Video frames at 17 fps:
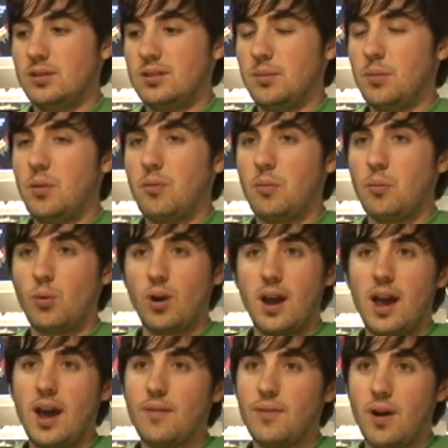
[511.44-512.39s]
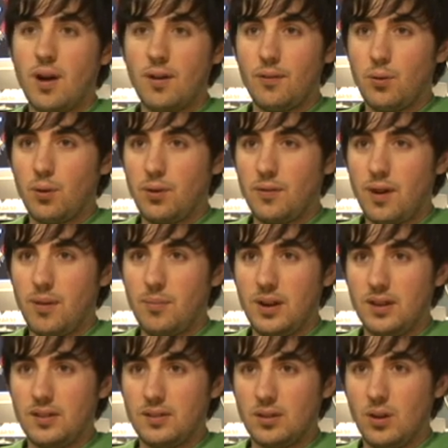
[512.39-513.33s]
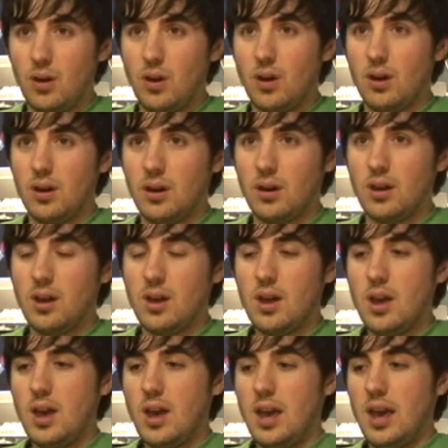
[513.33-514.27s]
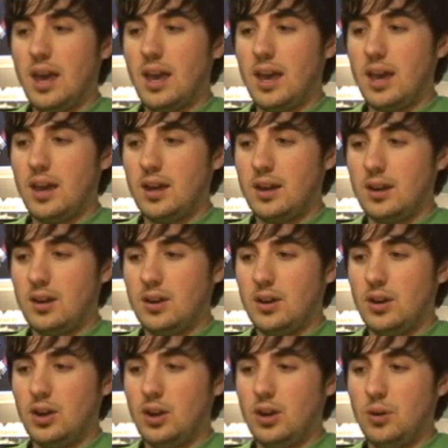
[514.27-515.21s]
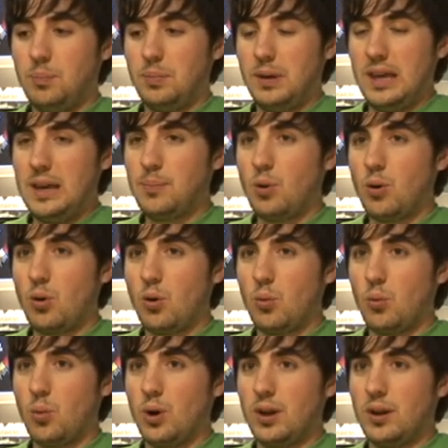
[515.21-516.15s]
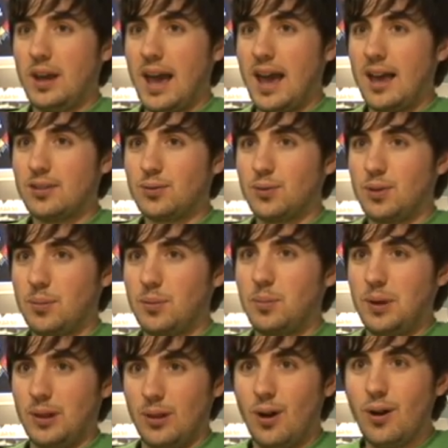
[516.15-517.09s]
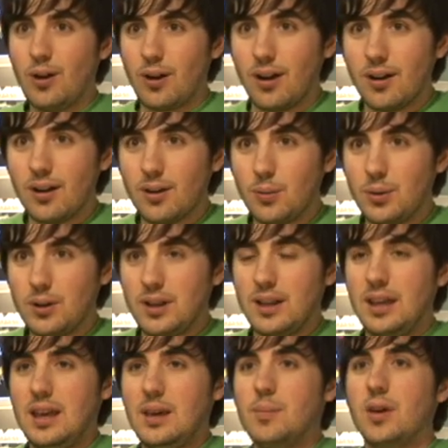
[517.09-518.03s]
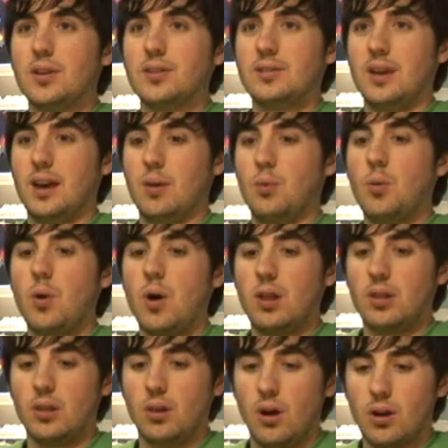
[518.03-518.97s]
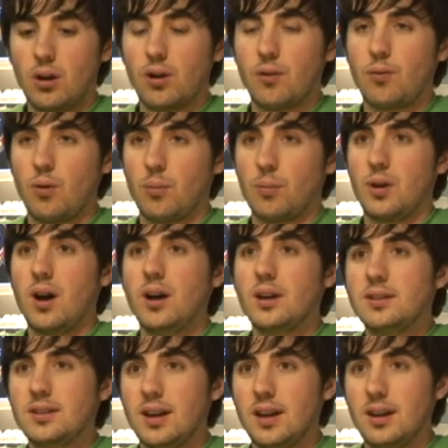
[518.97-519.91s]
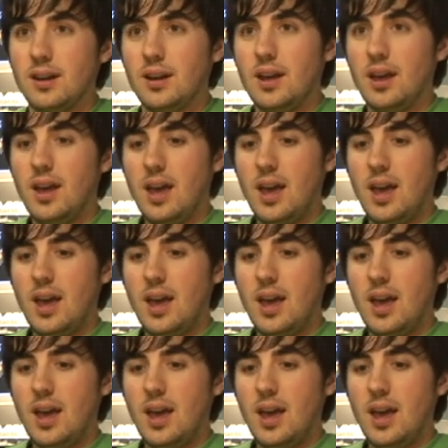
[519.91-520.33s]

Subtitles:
some of them were half hour, 45 minutes long, and people would ask for them to be longer. We'd get emails saying we want longer form content,